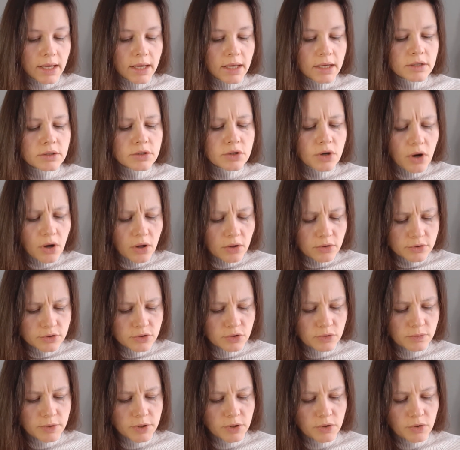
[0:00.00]
and
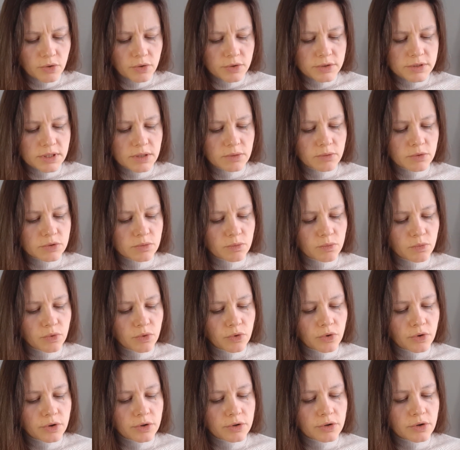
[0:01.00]
also because he was
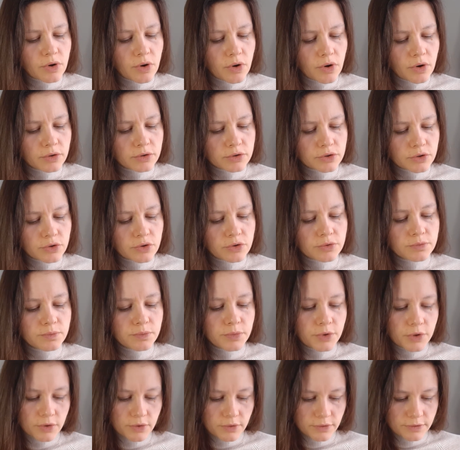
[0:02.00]
born on her
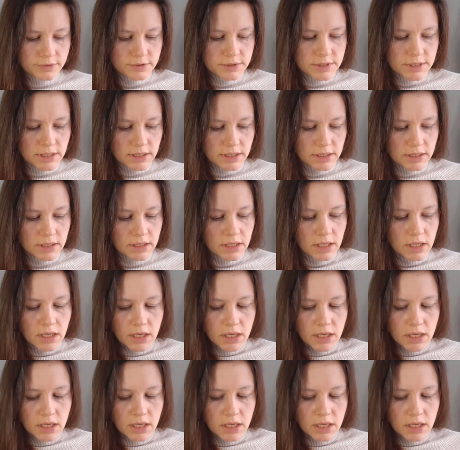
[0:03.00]
birthday